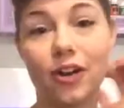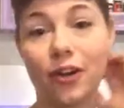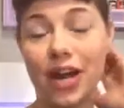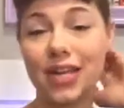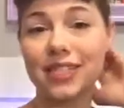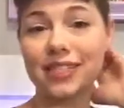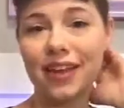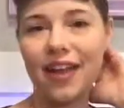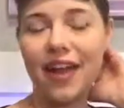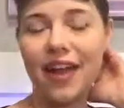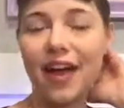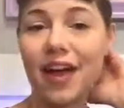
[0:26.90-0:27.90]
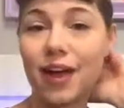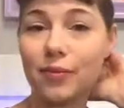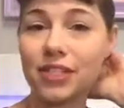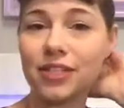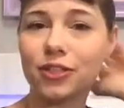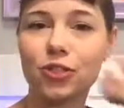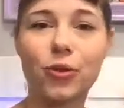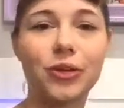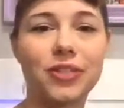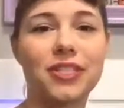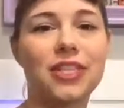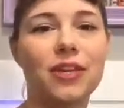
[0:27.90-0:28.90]
Grace Essential
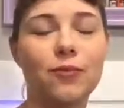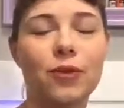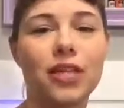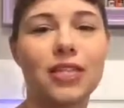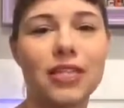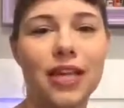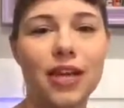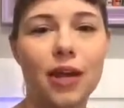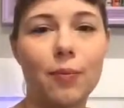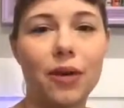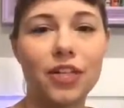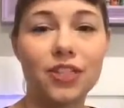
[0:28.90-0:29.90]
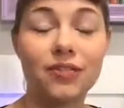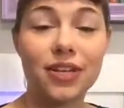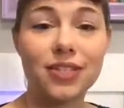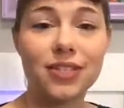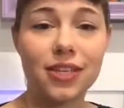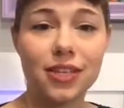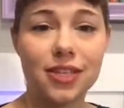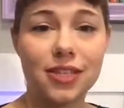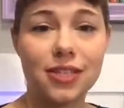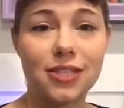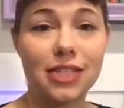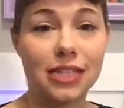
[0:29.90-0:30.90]
Oils team, a bunch of us did
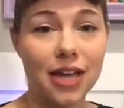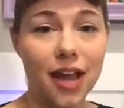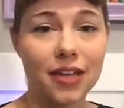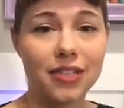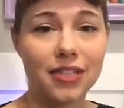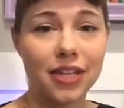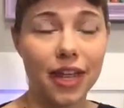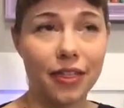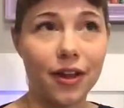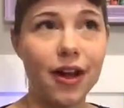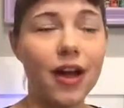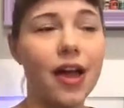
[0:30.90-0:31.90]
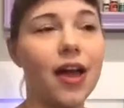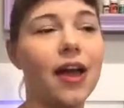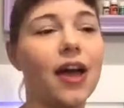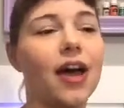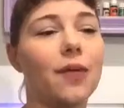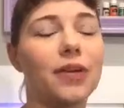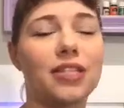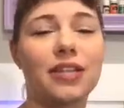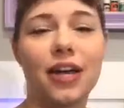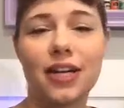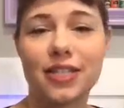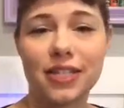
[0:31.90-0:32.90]
this detox together. It's
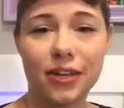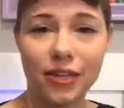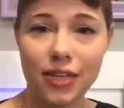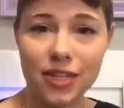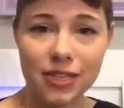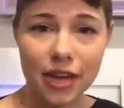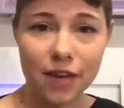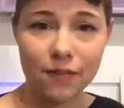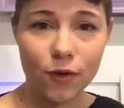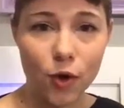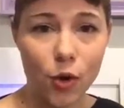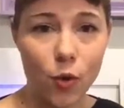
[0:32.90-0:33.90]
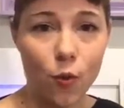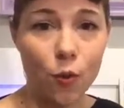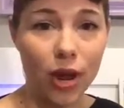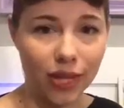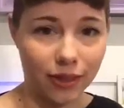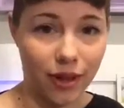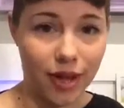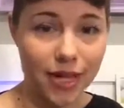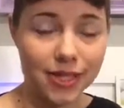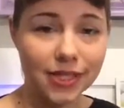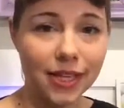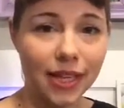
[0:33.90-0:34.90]
not necessarily designed for weight
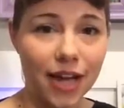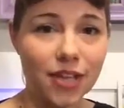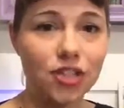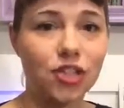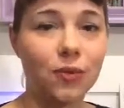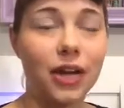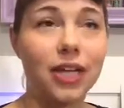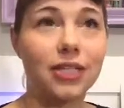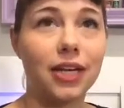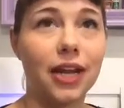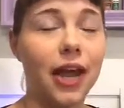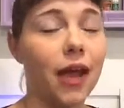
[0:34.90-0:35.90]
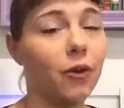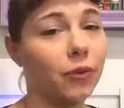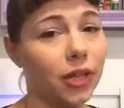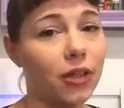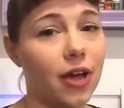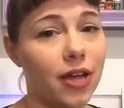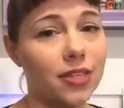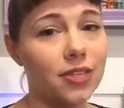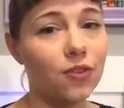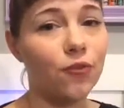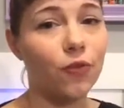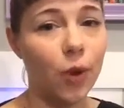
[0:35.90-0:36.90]
loss. Last year when I did it, I only lost
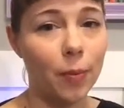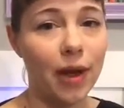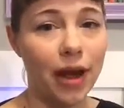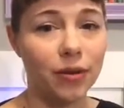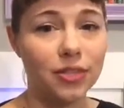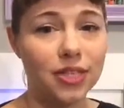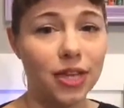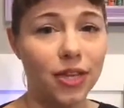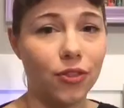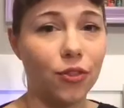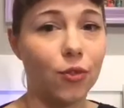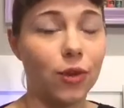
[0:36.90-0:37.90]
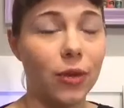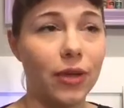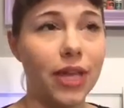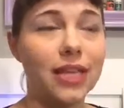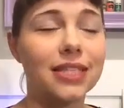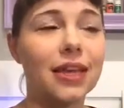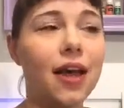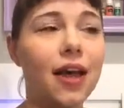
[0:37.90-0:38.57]
4 pounds in 3 weeks.